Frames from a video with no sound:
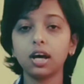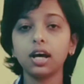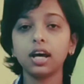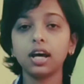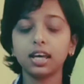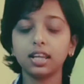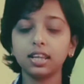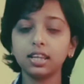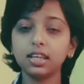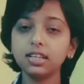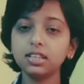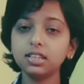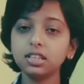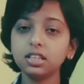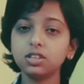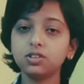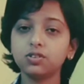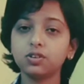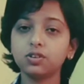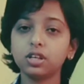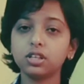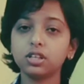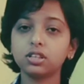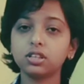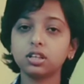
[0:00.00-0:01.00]
In this
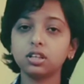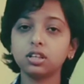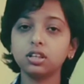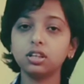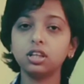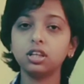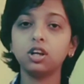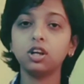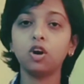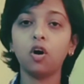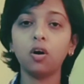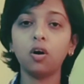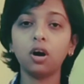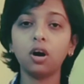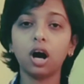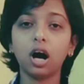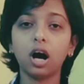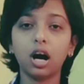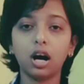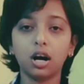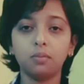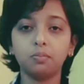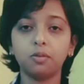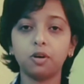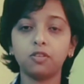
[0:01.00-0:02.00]
situation, the long
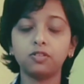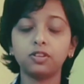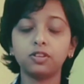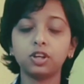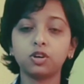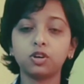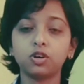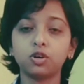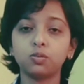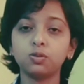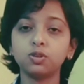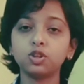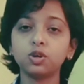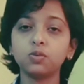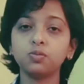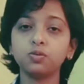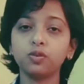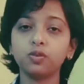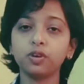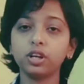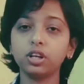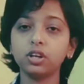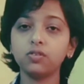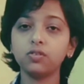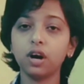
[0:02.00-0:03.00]
arm of the chromosome
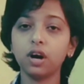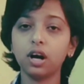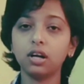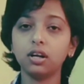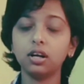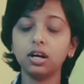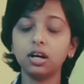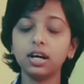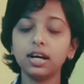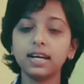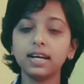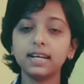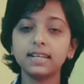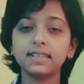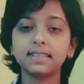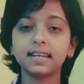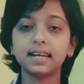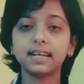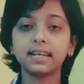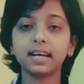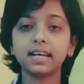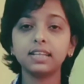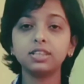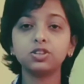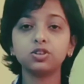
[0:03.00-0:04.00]
21 is
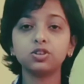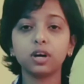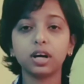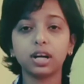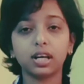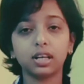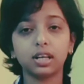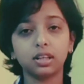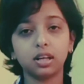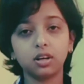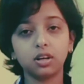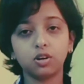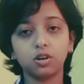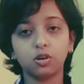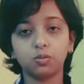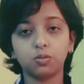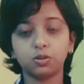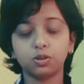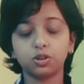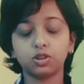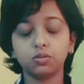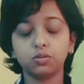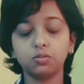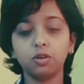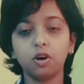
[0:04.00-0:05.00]
attached to another
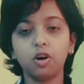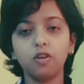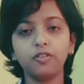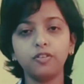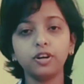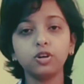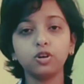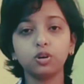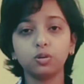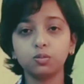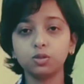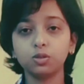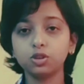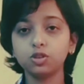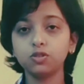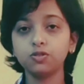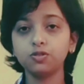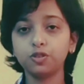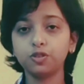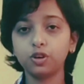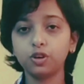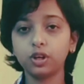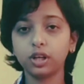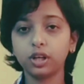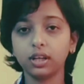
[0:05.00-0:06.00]
chromosome, often chromosome
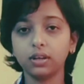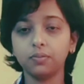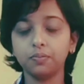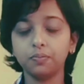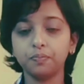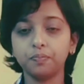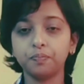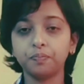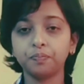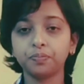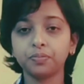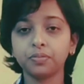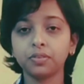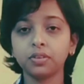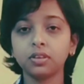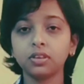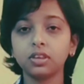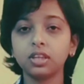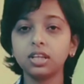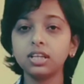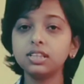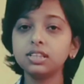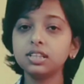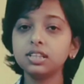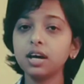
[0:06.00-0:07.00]
14.
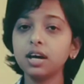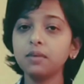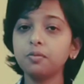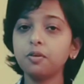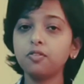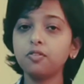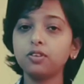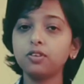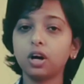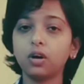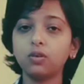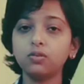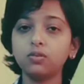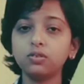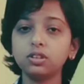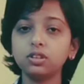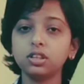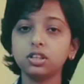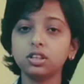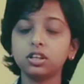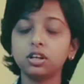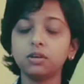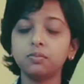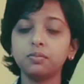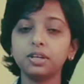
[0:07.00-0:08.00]
This type of Down
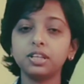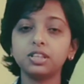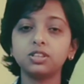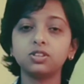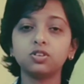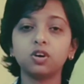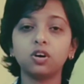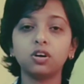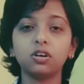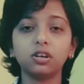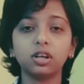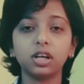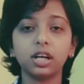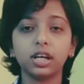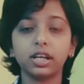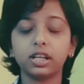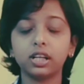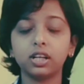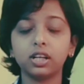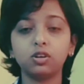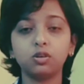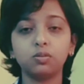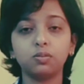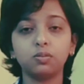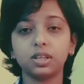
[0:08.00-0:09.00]
syndrome is not
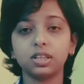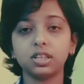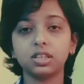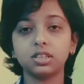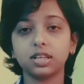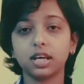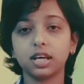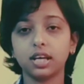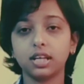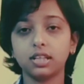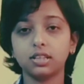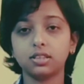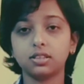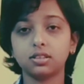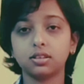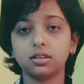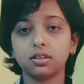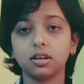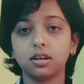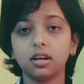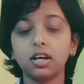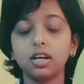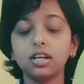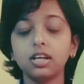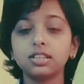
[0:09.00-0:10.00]
related to mother's age.
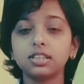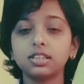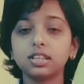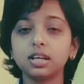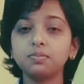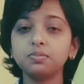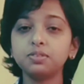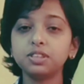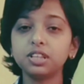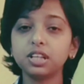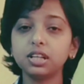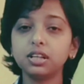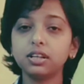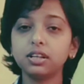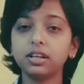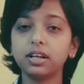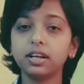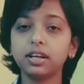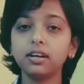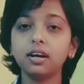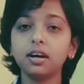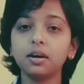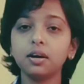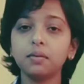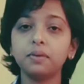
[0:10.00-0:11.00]
Some children
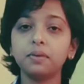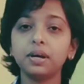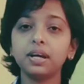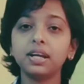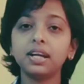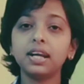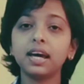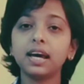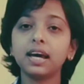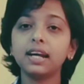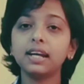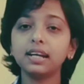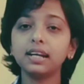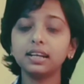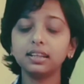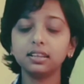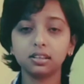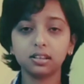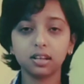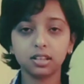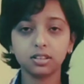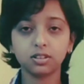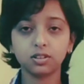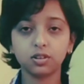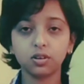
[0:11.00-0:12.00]
may inherit the
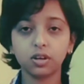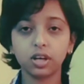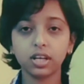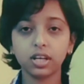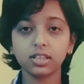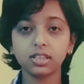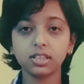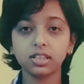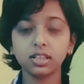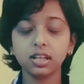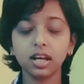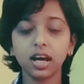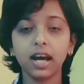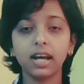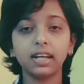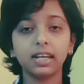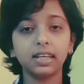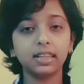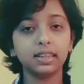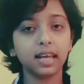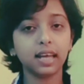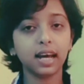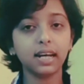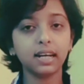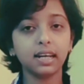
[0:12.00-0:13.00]
translocation, and
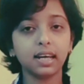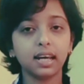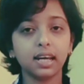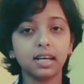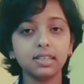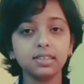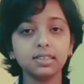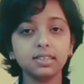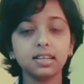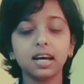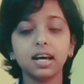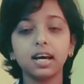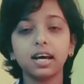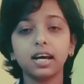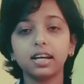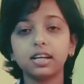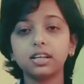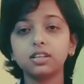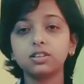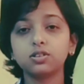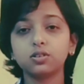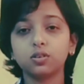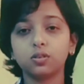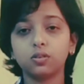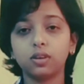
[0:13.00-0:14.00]
in that case, it
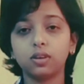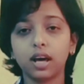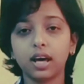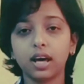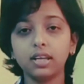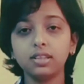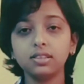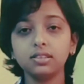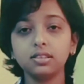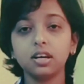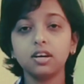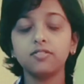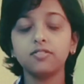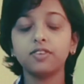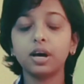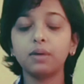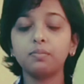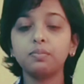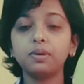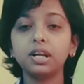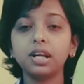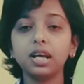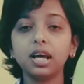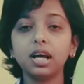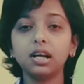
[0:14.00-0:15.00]
is known as
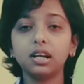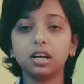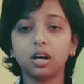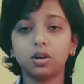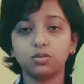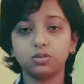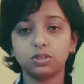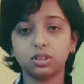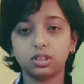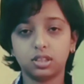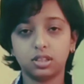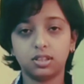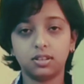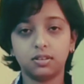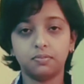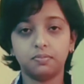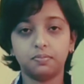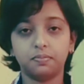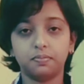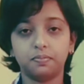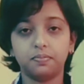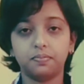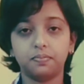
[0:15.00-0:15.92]
familial Down syndrome.